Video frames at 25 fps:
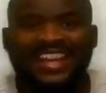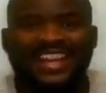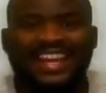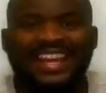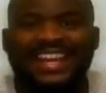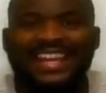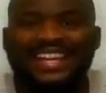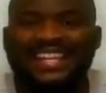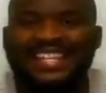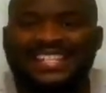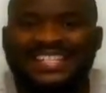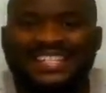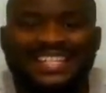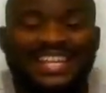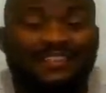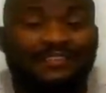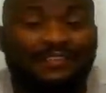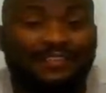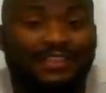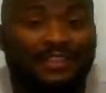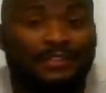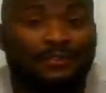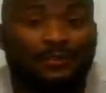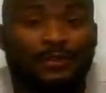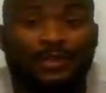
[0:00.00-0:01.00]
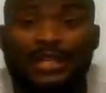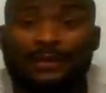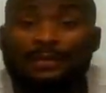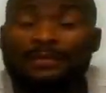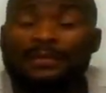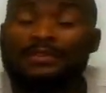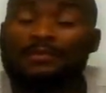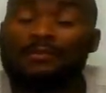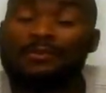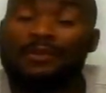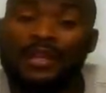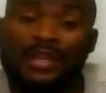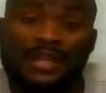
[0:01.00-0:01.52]
and everything's gonna
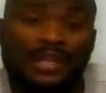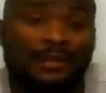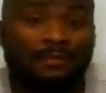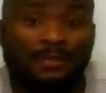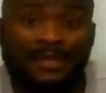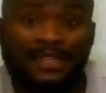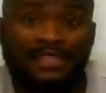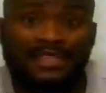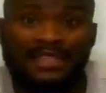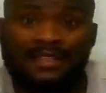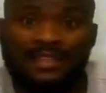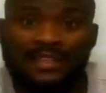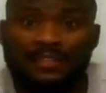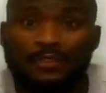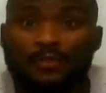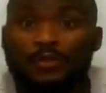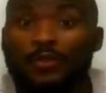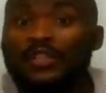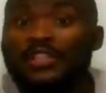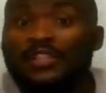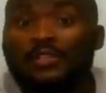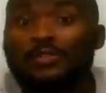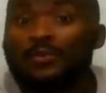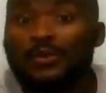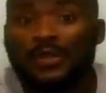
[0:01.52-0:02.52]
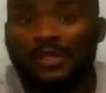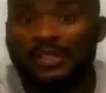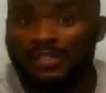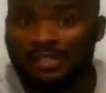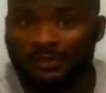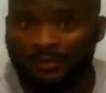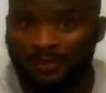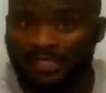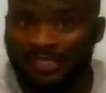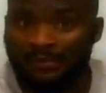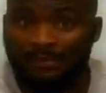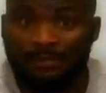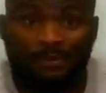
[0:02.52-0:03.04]
be way better than 2020
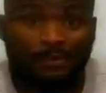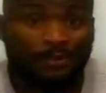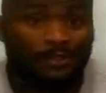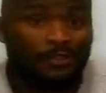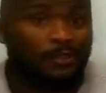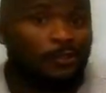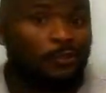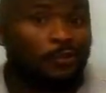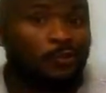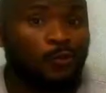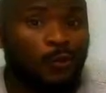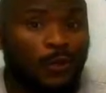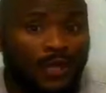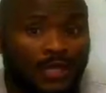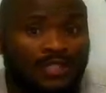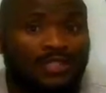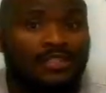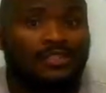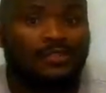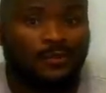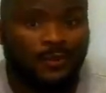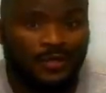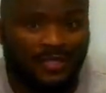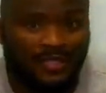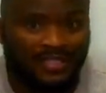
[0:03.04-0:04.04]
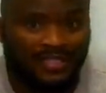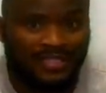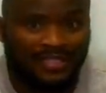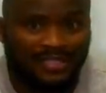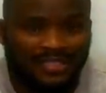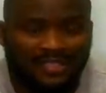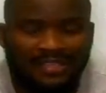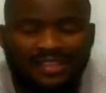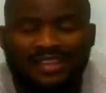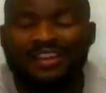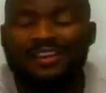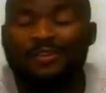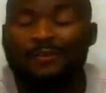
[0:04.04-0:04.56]
was because 2020